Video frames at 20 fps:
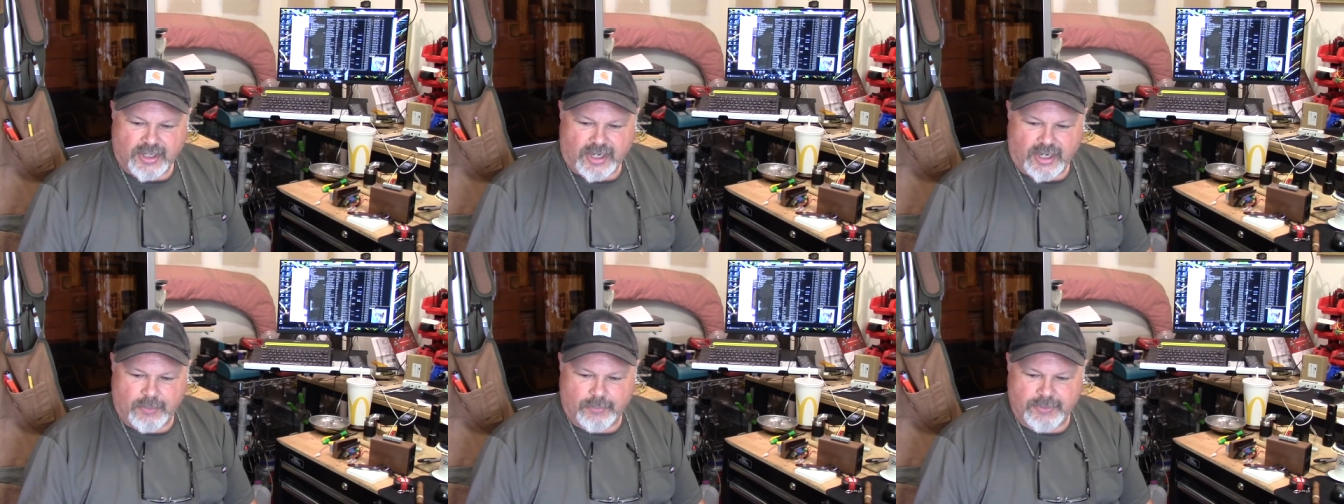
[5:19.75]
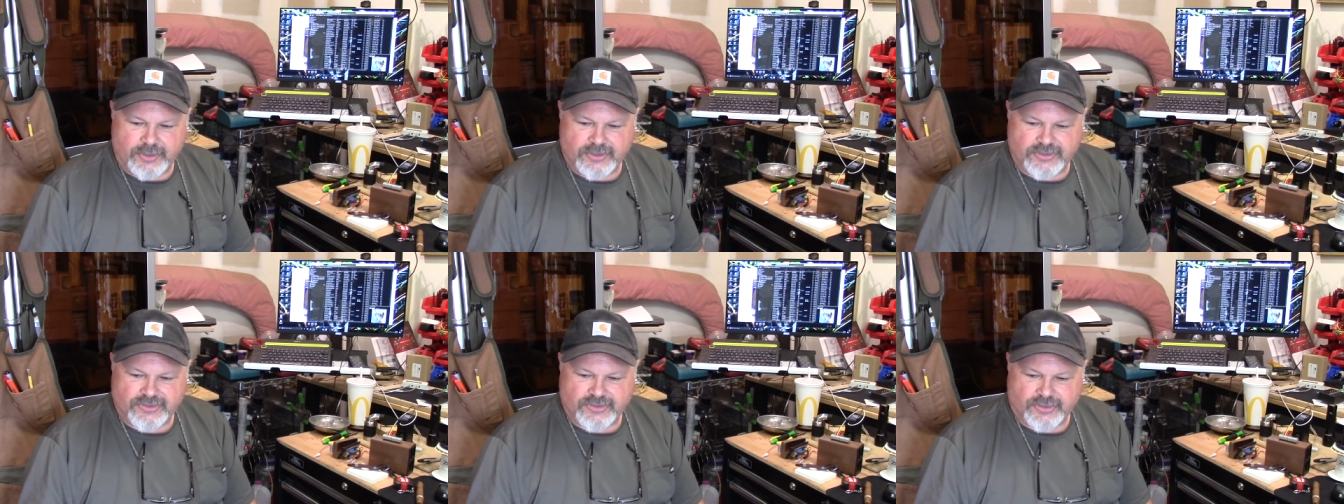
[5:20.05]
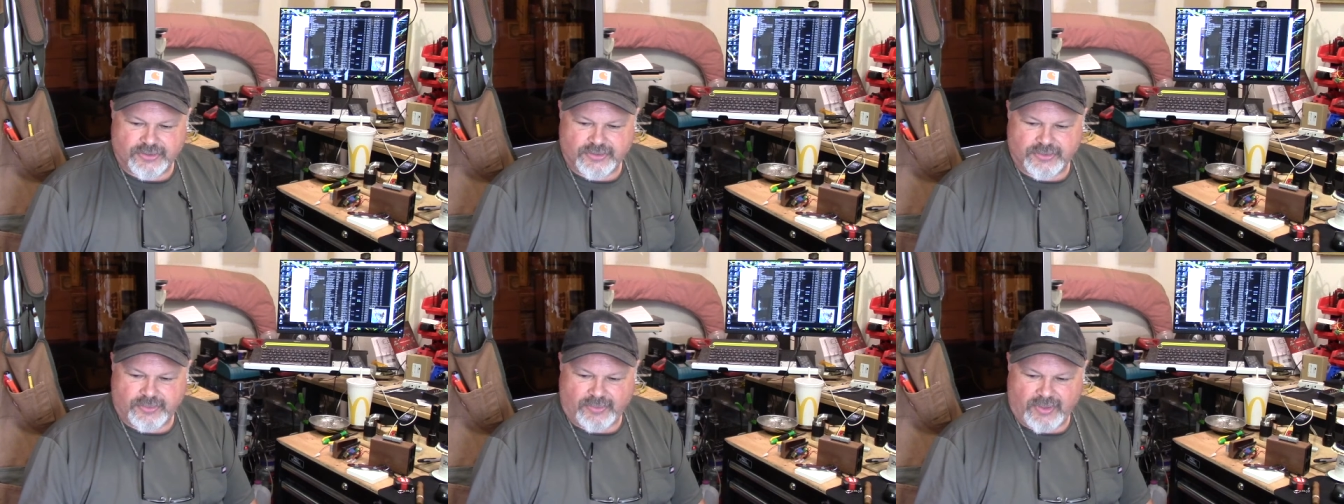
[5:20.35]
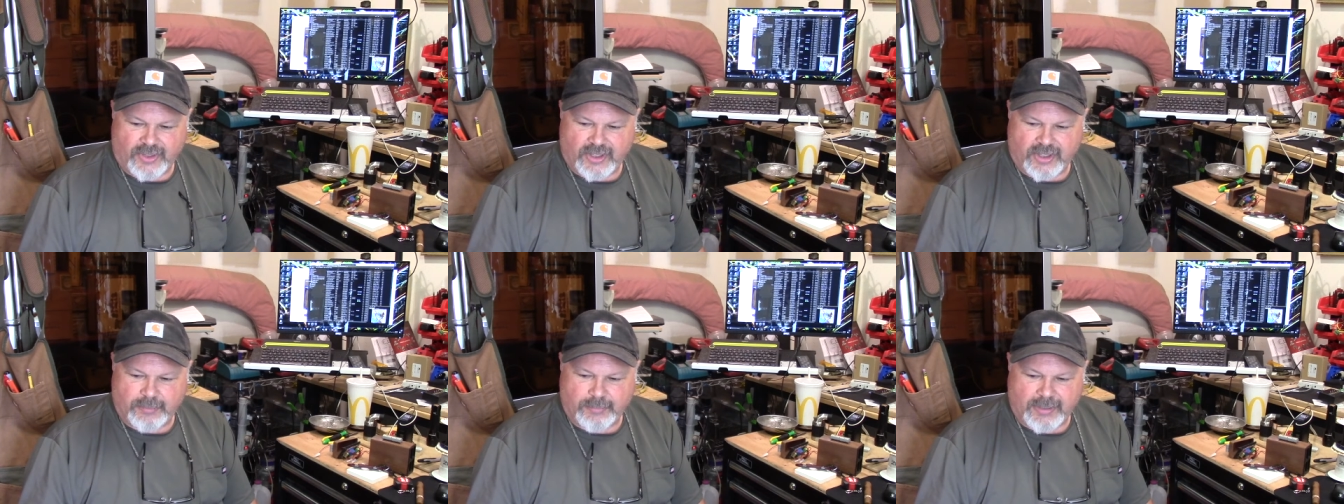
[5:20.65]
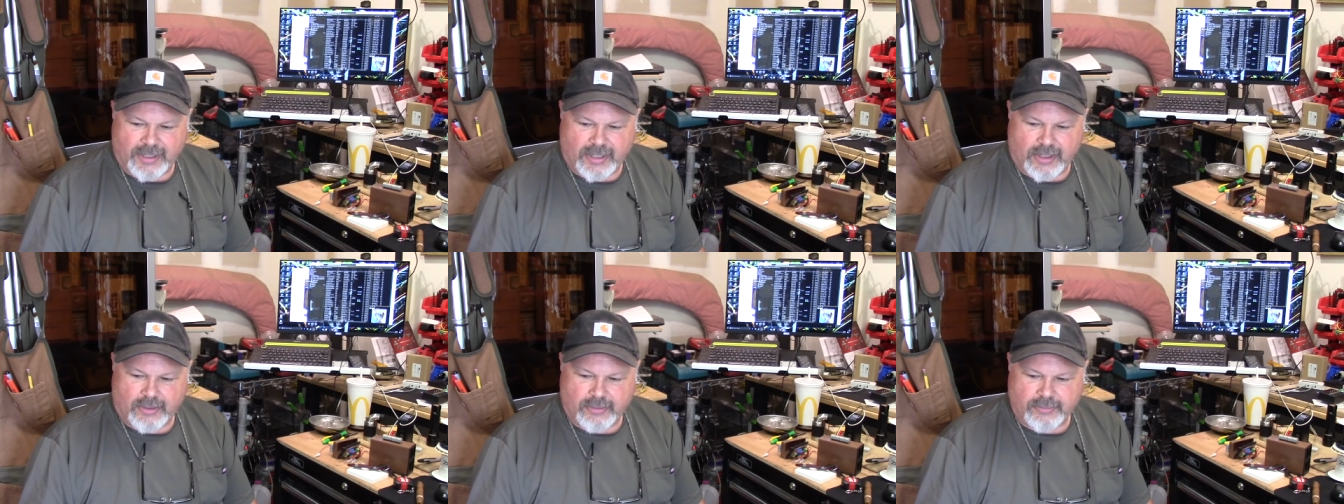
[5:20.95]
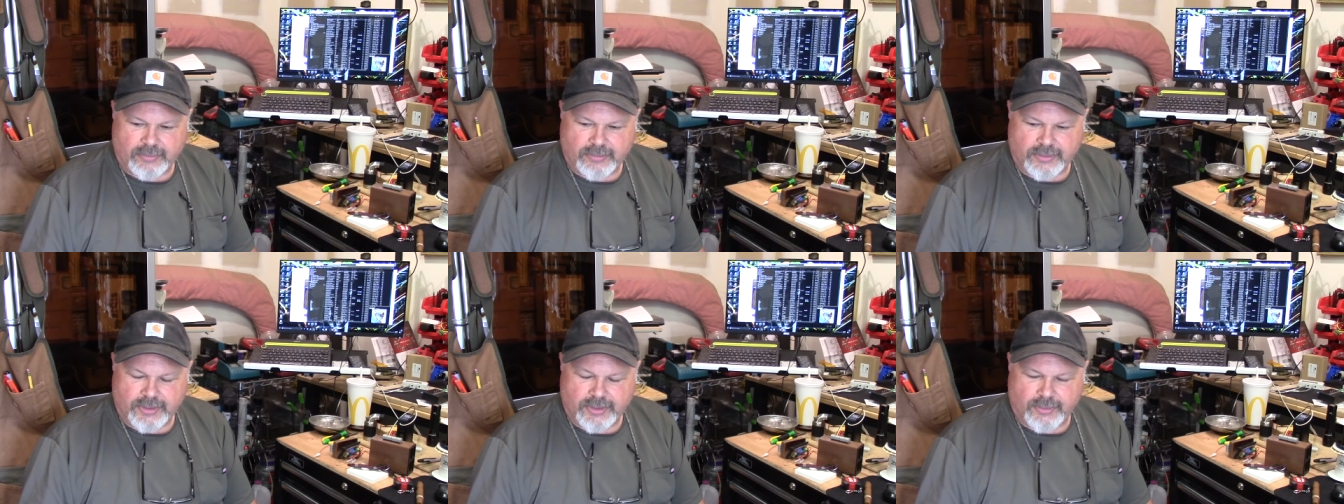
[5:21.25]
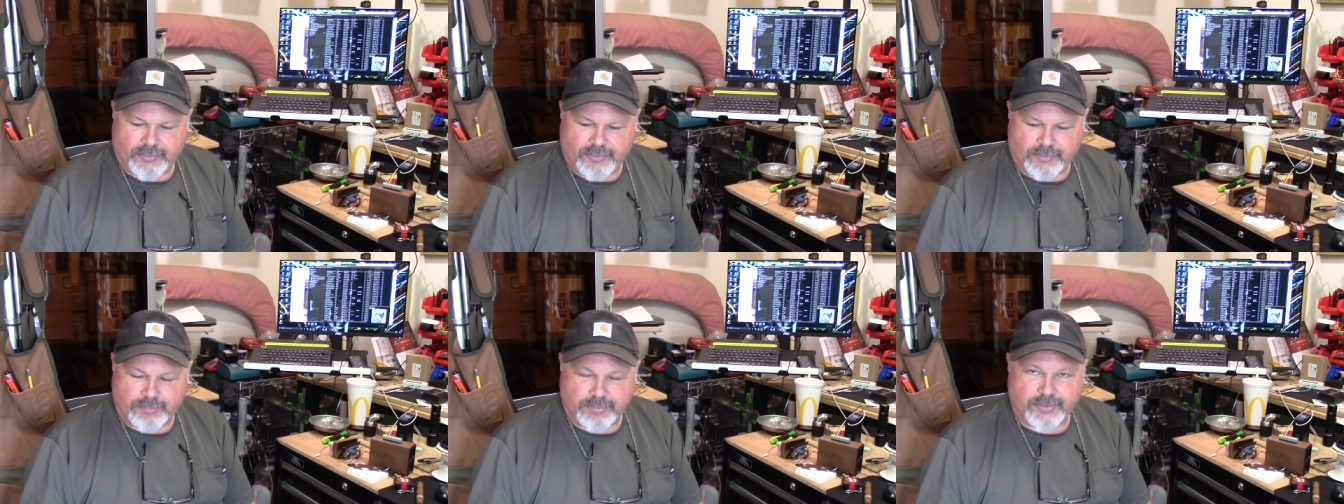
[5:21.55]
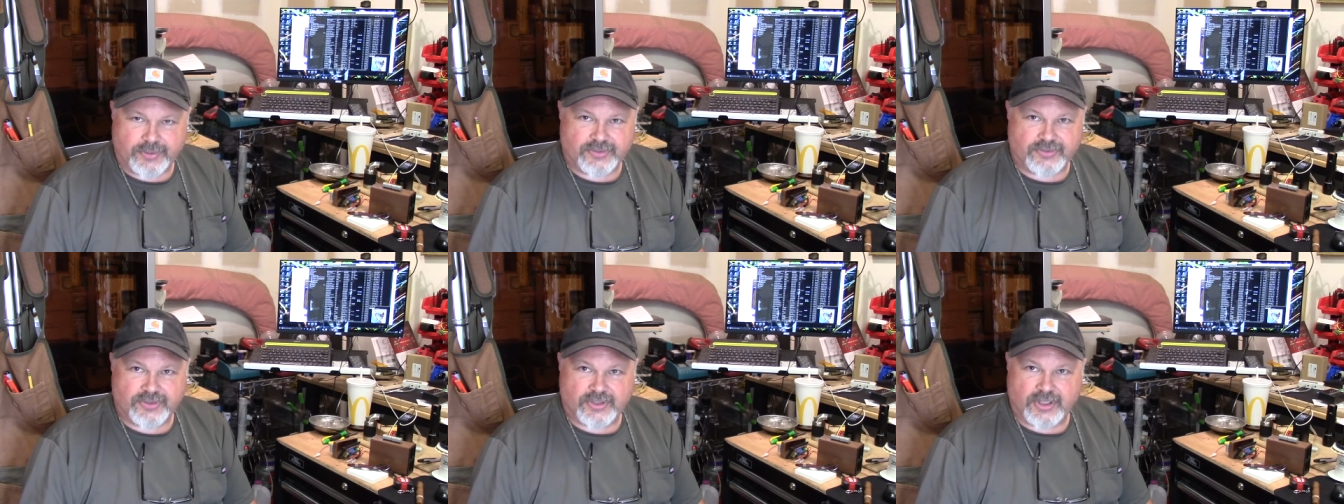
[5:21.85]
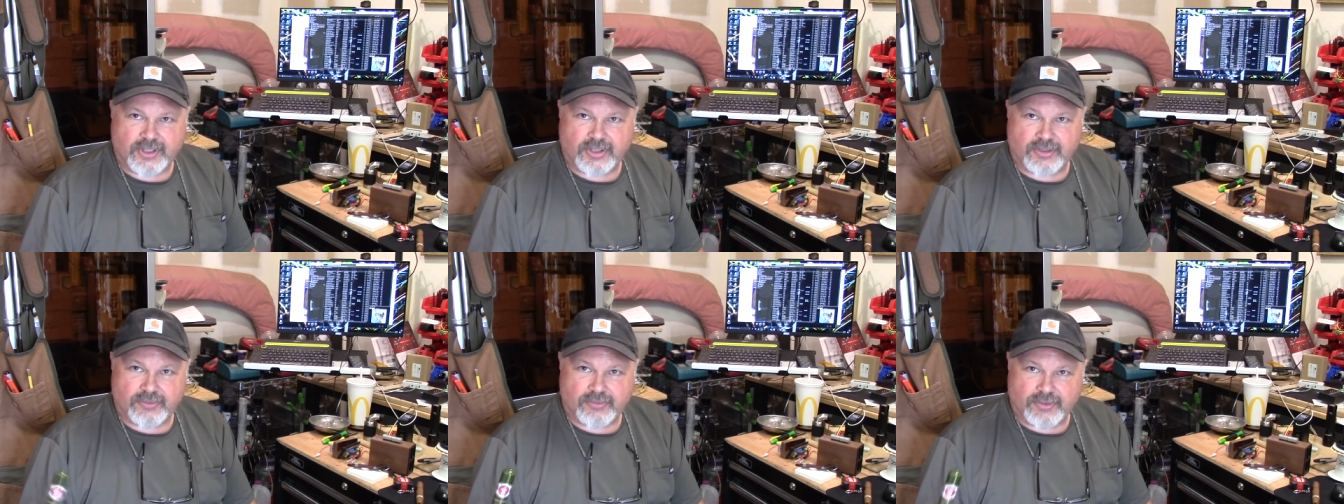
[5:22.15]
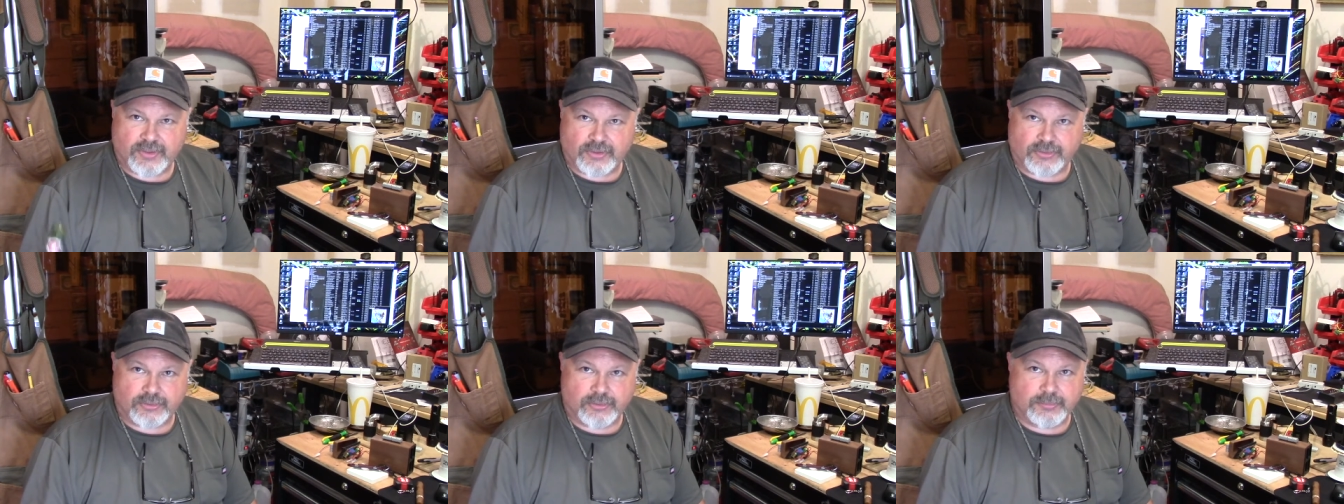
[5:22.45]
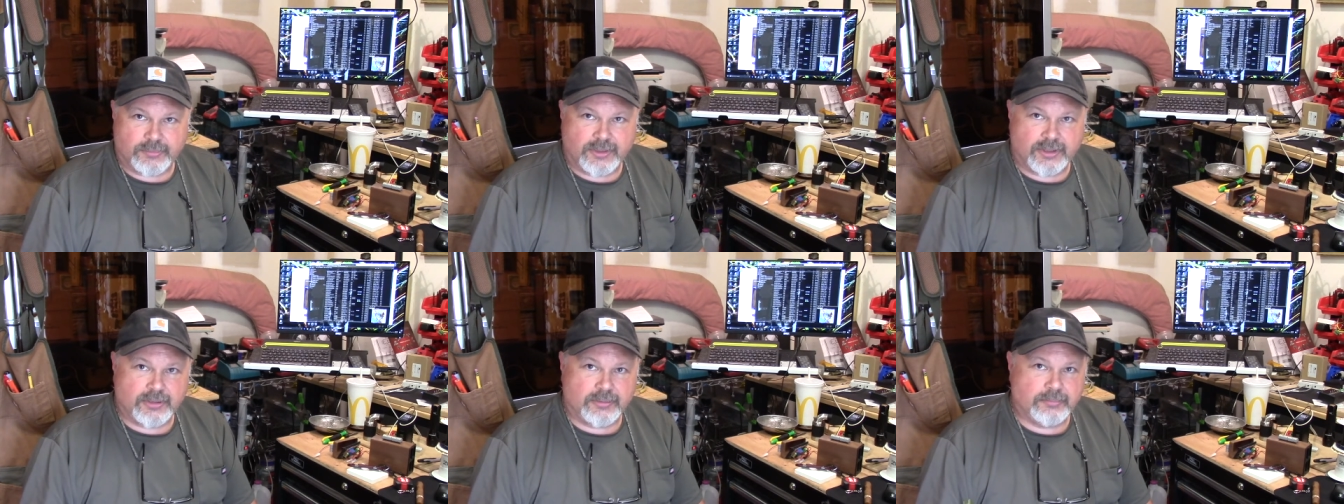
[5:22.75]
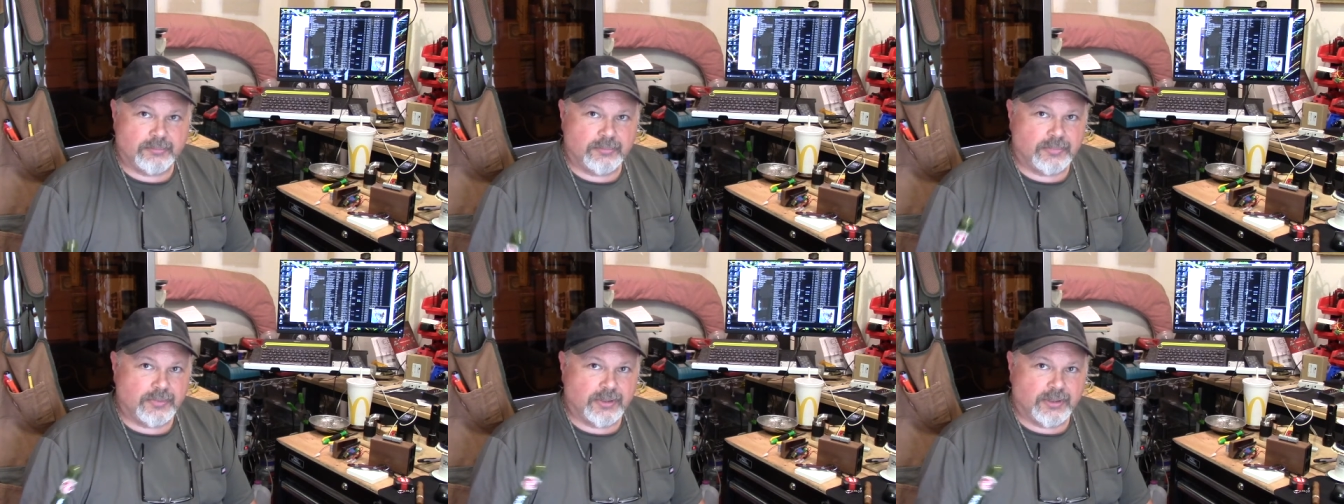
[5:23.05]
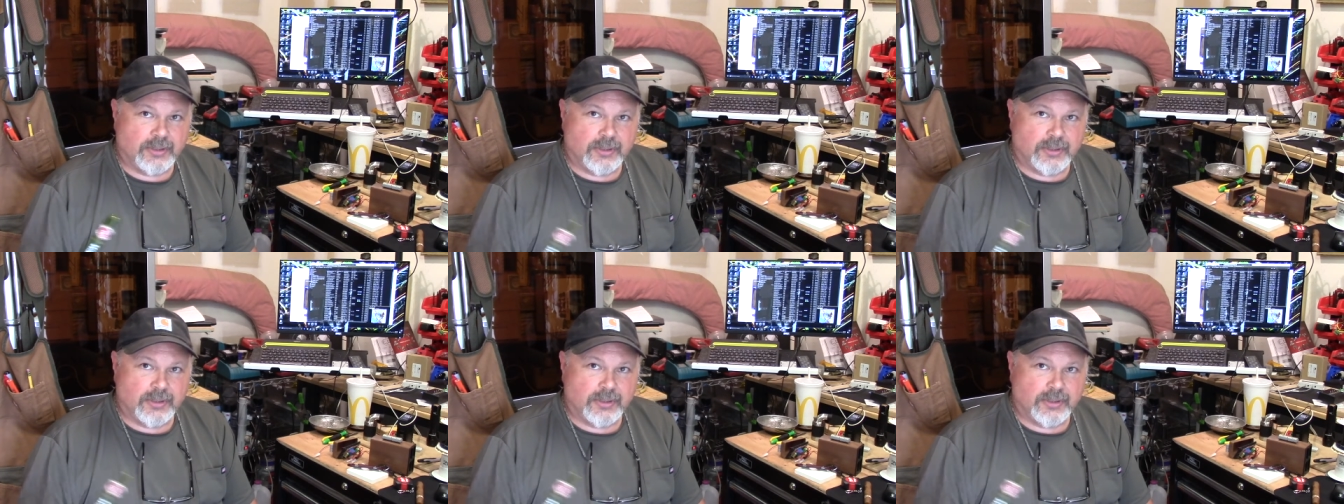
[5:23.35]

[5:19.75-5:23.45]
And when you start to think about, you know, the printing, the aluminum,